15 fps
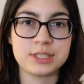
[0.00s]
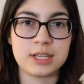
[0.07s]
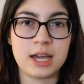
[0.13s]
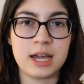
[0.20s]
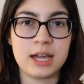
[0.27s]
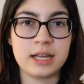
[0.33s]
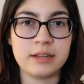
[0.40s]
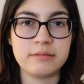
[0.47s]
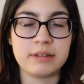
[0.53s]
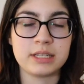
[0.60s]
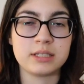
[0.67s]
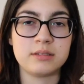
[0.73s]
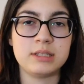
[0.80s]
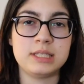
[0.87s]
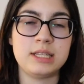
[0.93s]
I like
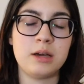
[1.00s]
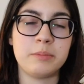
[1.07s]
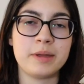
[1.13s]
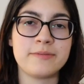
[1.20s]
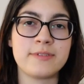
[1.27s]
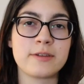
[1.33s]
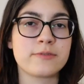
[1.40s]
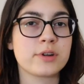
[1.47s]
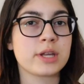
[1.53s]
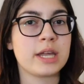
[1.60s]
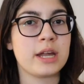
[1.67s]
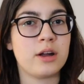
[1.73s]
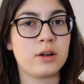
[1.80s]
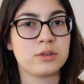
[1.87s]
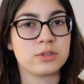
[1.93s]
to list out my favorite
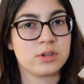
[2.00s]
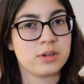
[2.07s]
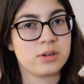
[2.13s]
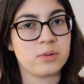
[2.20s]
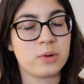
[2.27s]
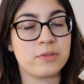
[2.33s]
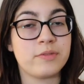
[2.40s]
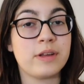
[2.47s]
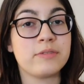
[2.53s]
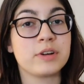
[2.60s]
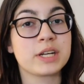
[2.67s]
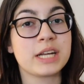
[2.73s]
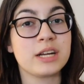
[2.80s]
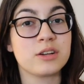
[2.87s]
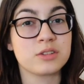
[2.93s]
character or
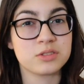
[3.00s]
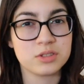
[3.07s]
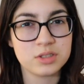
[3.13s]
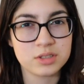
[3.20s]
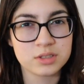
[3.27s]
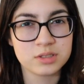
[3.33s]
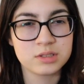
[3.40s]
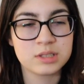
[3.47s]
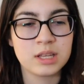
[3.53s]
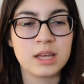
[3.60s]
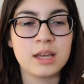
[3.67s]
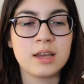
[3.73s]
favorite characters.